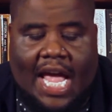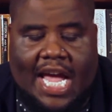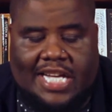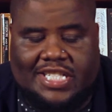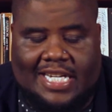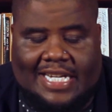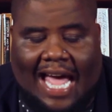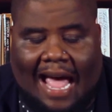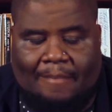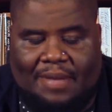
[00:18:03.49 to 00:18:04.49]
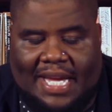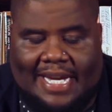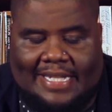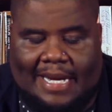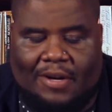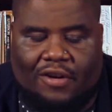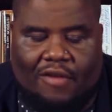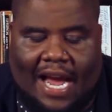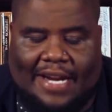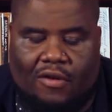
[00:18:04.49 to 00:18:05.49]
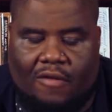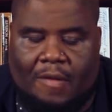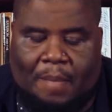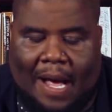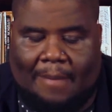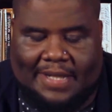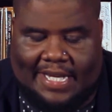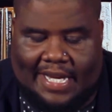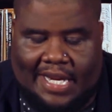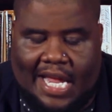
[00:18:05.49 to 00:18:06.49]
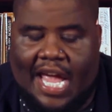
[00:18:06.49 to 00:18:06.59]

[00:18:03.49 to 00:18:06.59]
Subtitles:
It should not be Democratic or Republican.